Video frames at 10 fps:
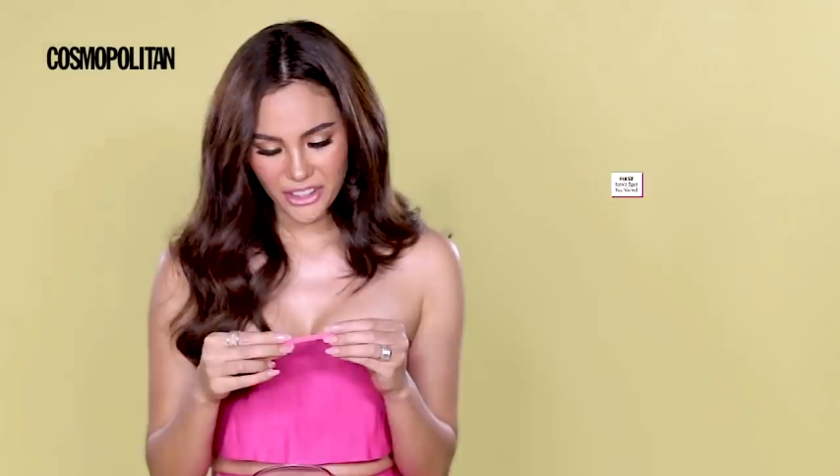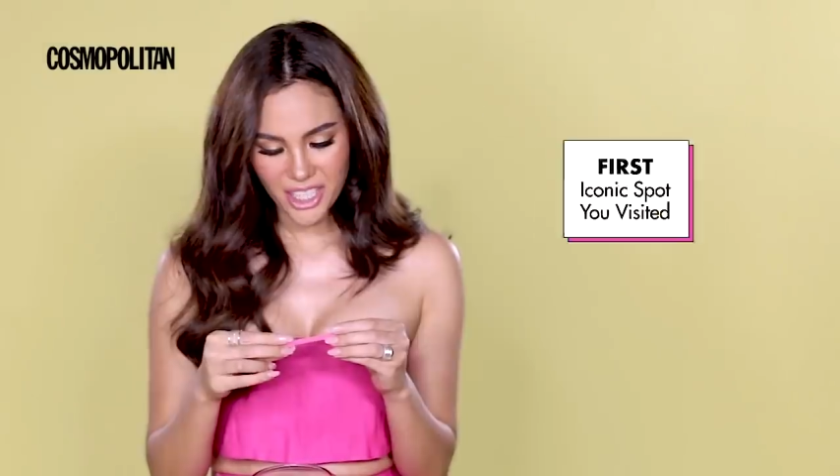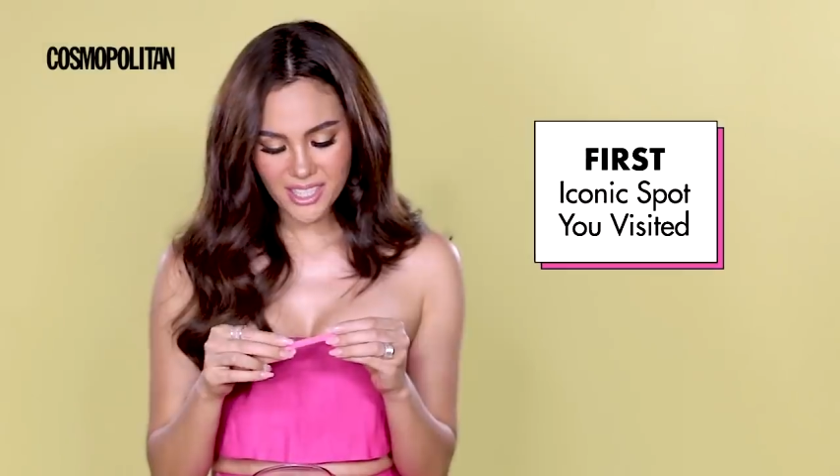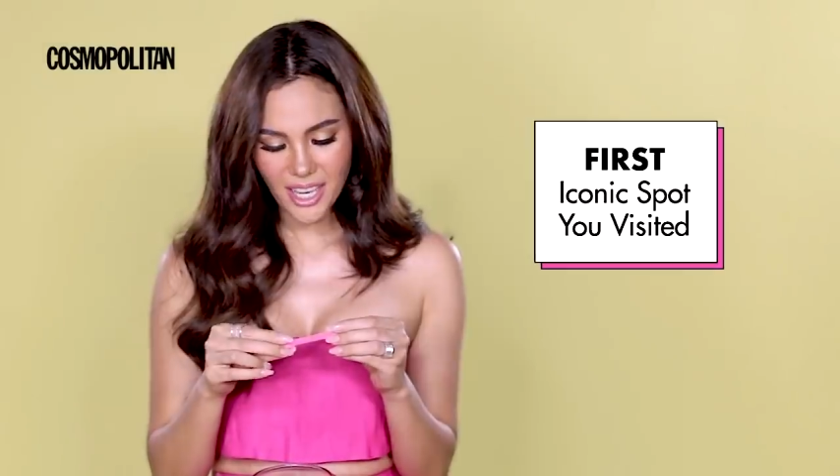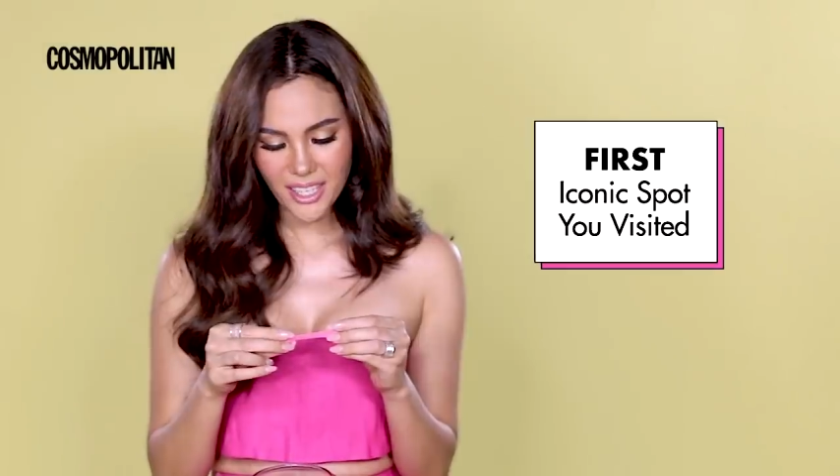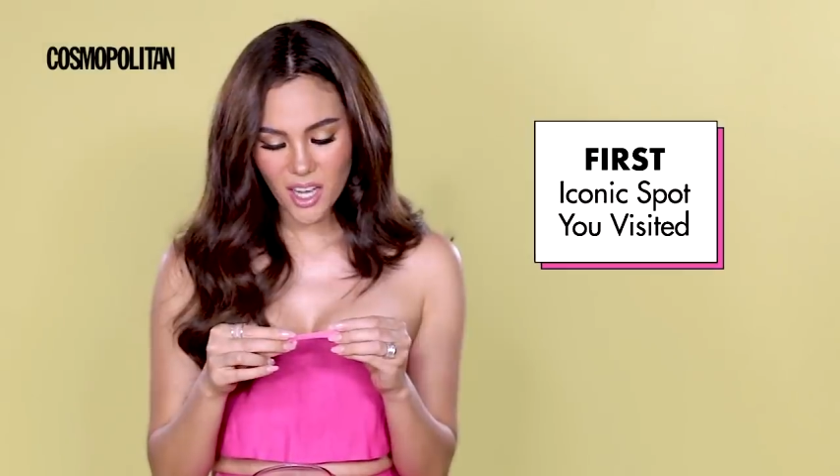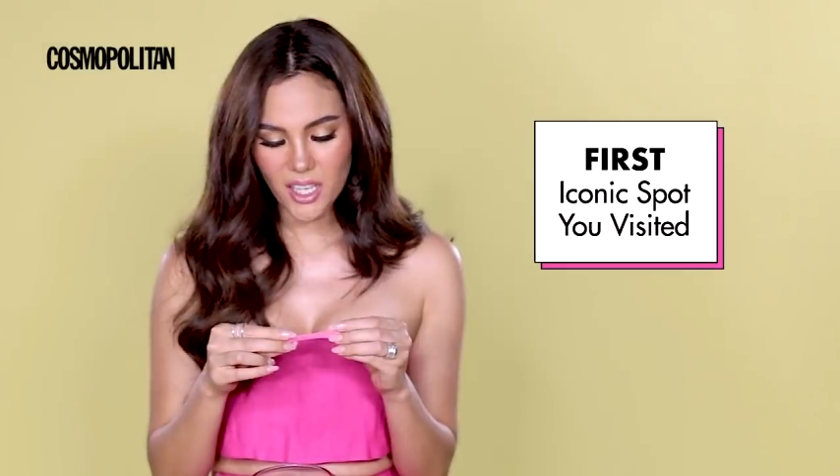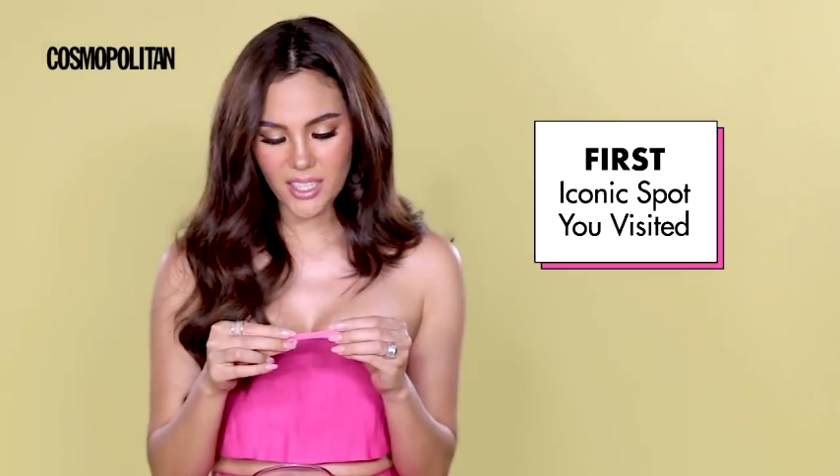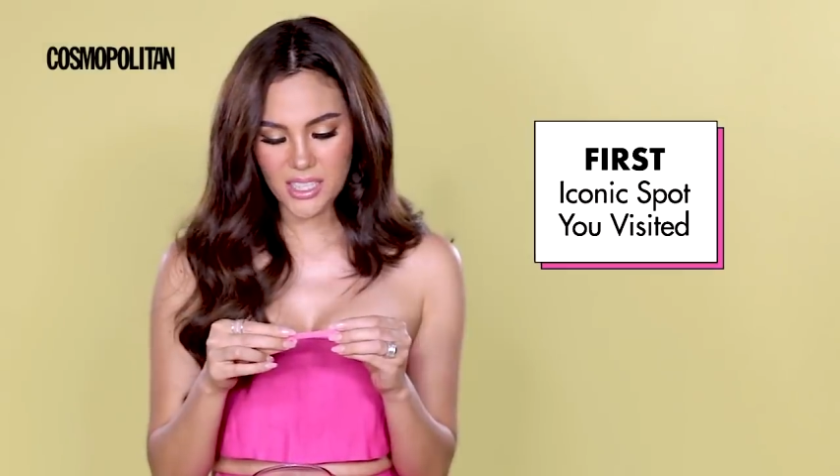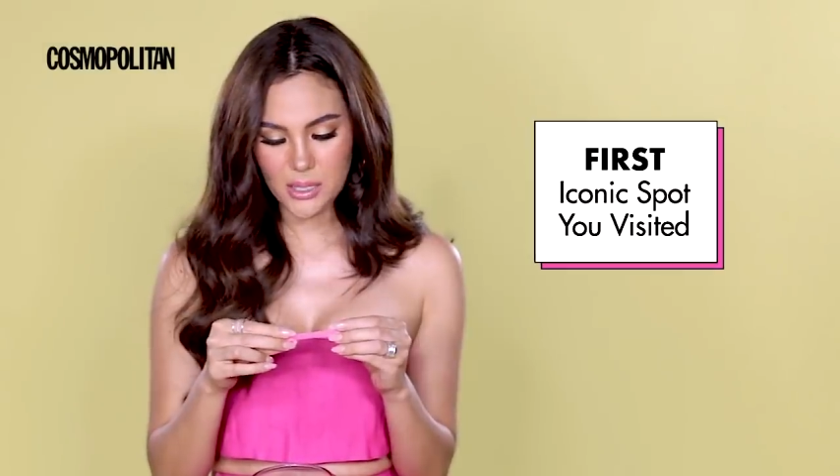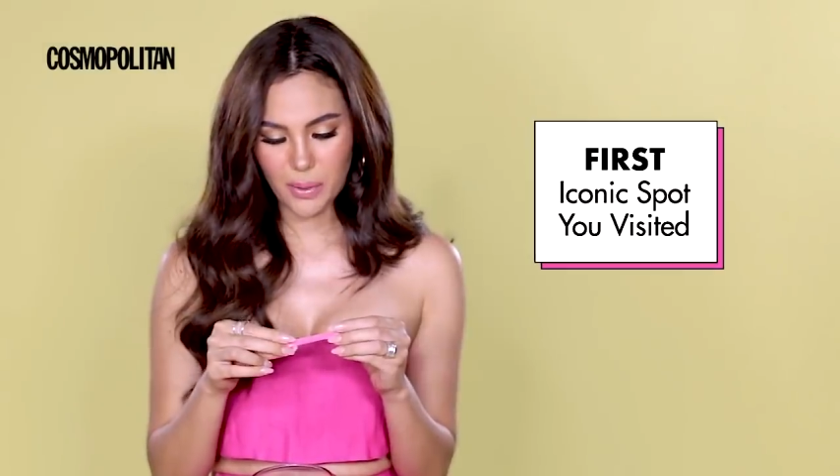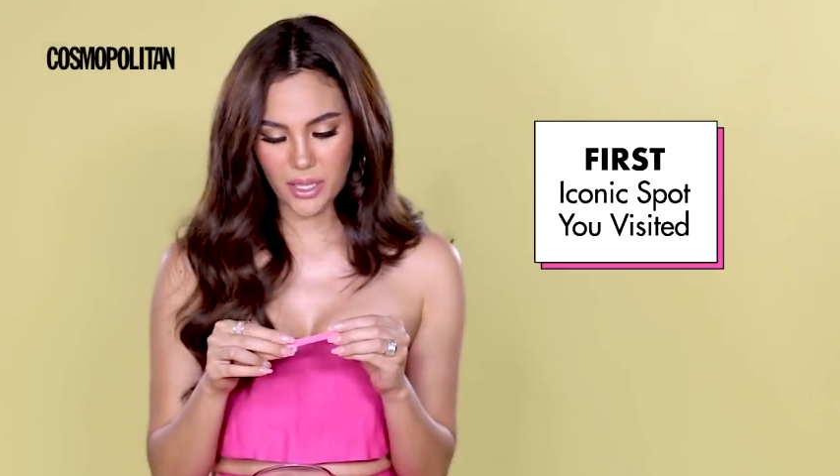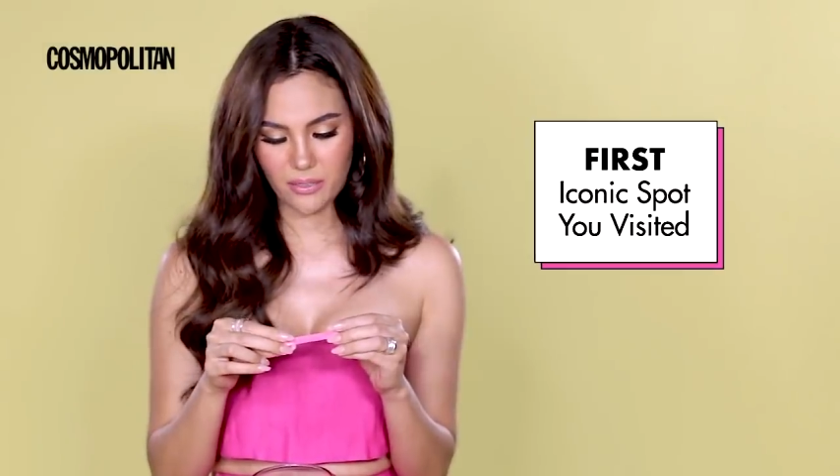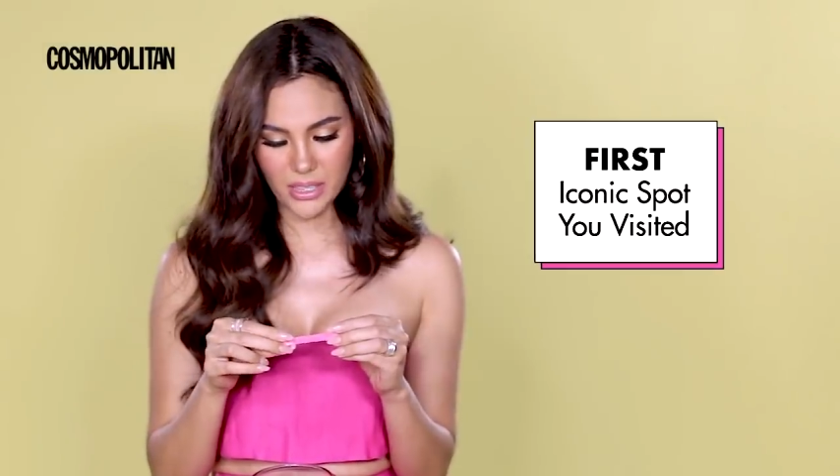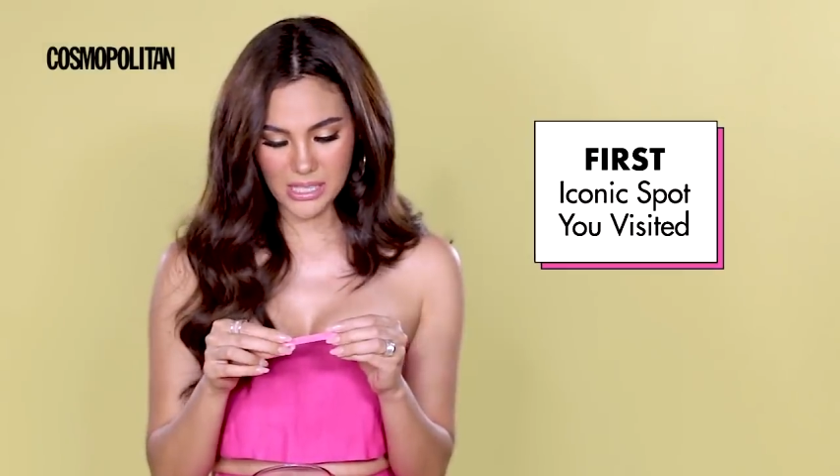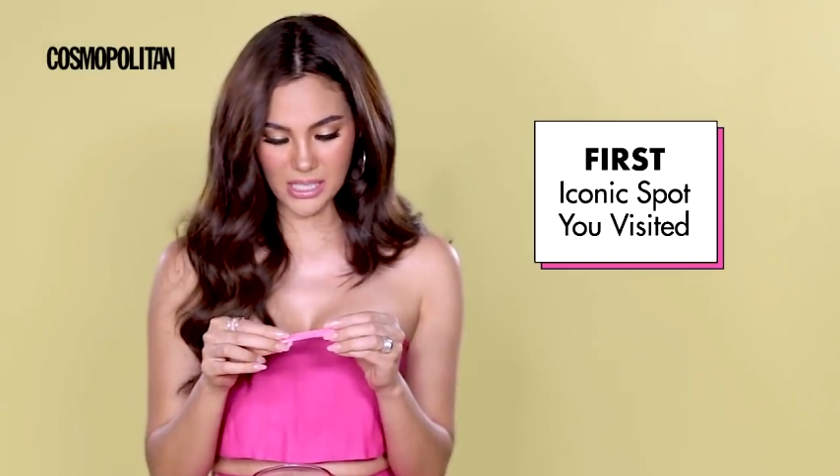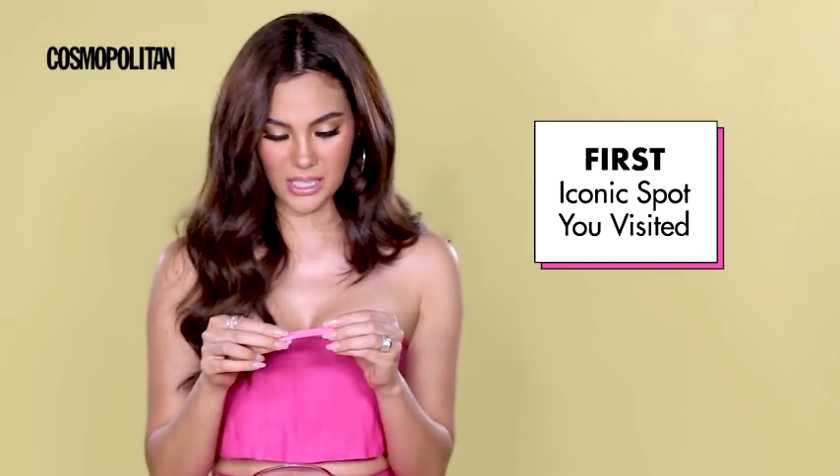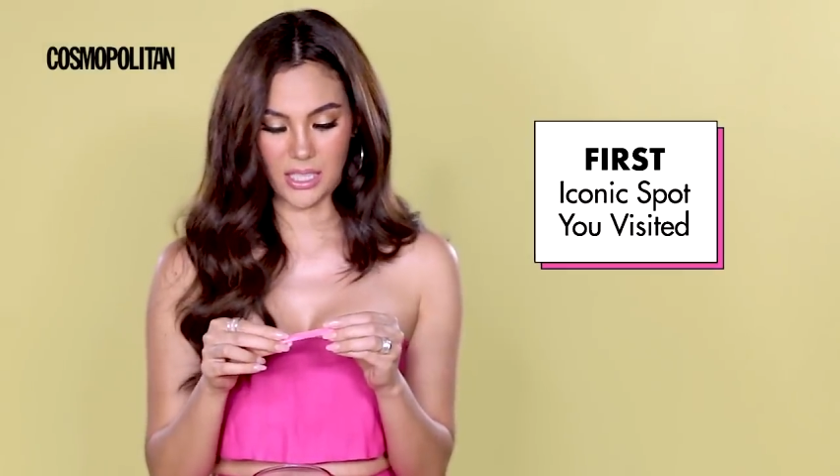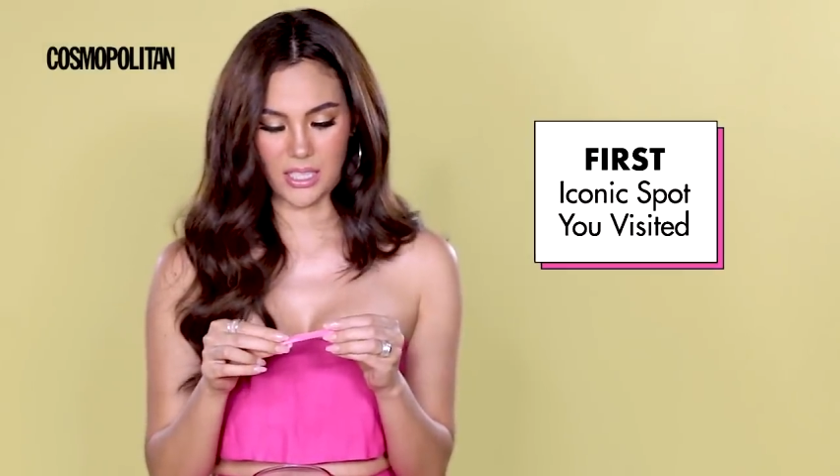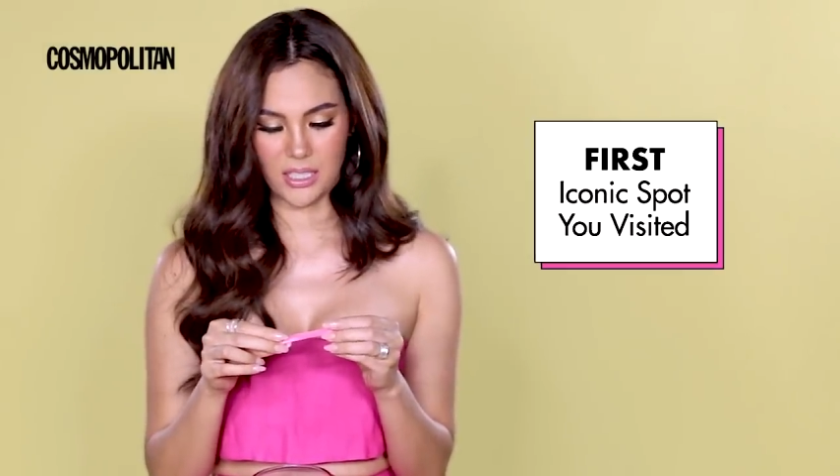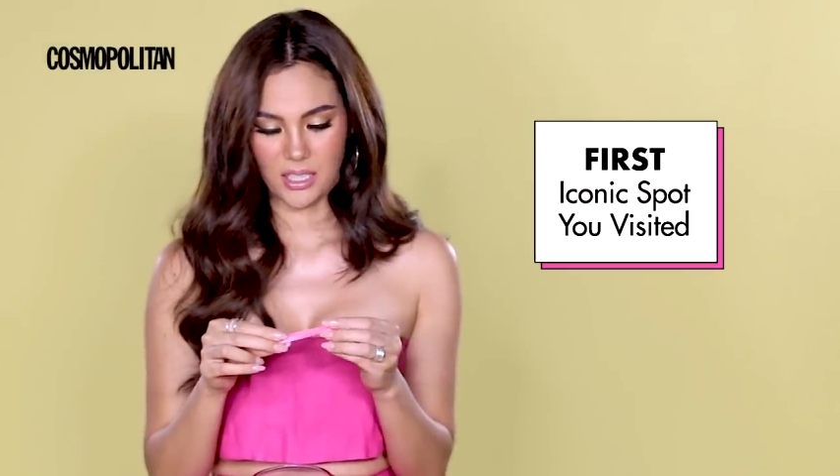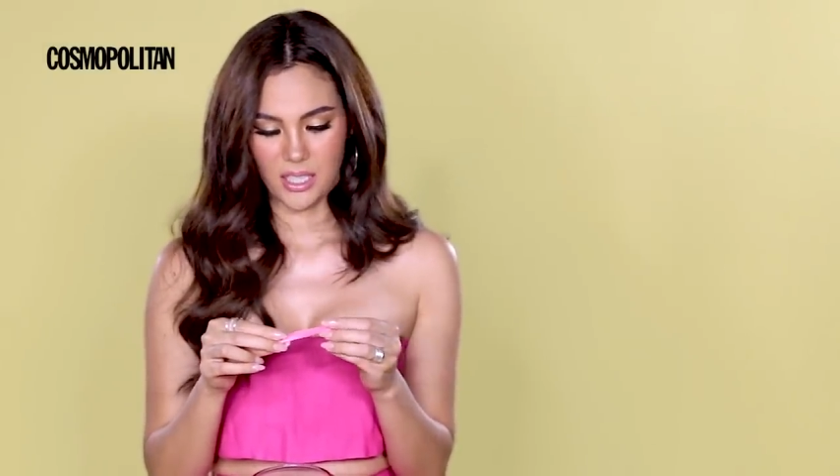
First iconic spot visited.